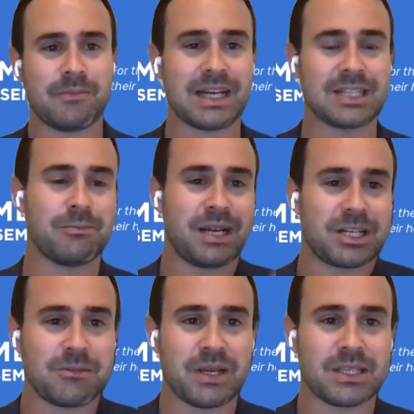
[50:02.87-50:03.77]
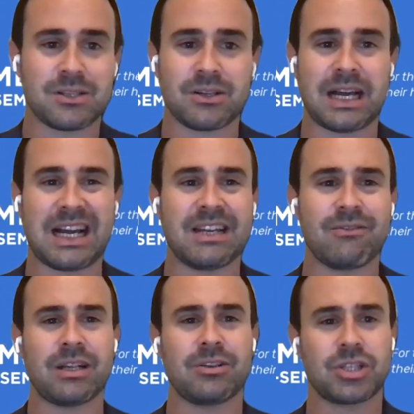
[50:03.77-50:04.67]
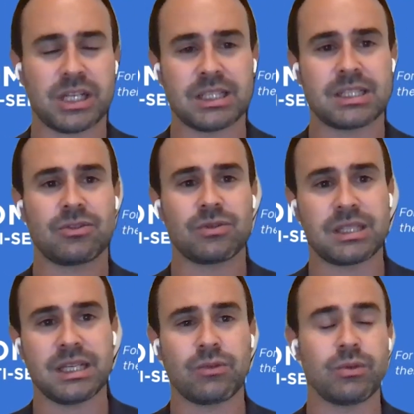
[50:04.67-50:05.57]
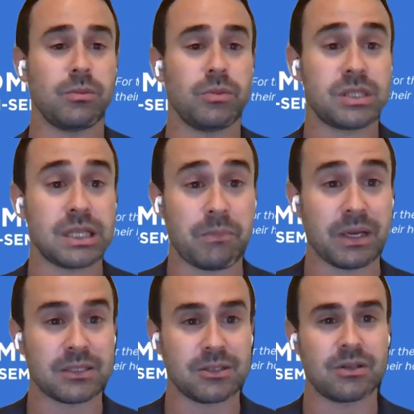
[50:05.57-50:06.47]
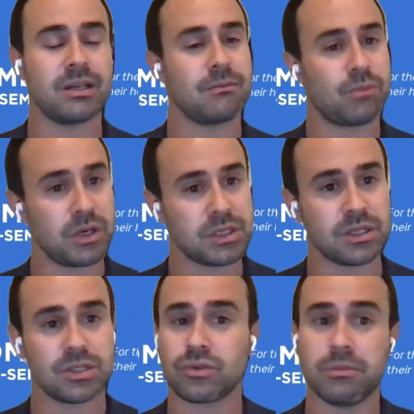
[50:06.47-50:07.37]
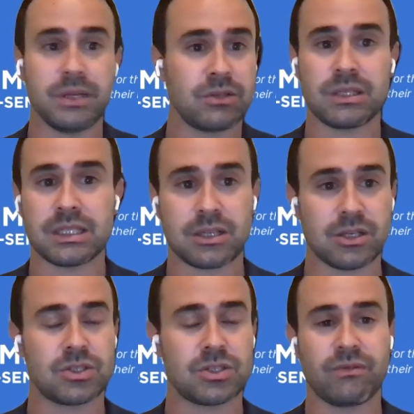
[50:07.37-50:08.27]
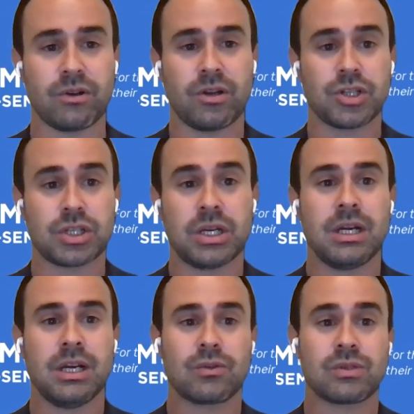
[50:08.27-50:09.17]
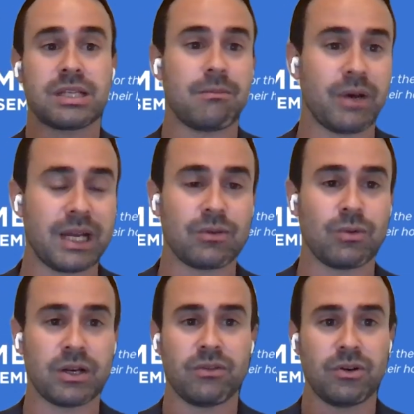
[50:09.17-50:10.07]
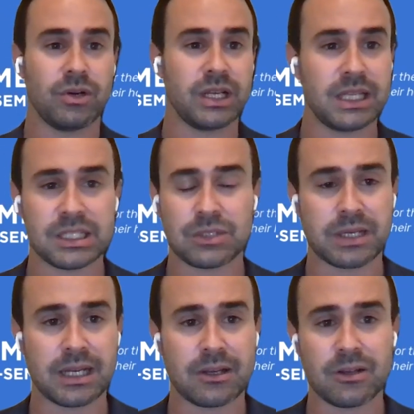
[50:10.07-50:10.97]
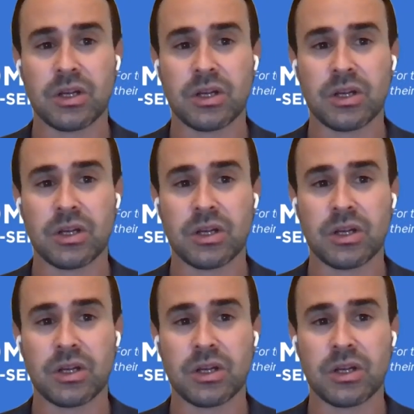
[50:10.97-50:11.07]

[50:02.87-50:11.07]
As a Belgian person, I never had the chance to sit with a Muslim person in Brussels, to meet, to discuss, to have a lunch, to celebrate one of our holidays together.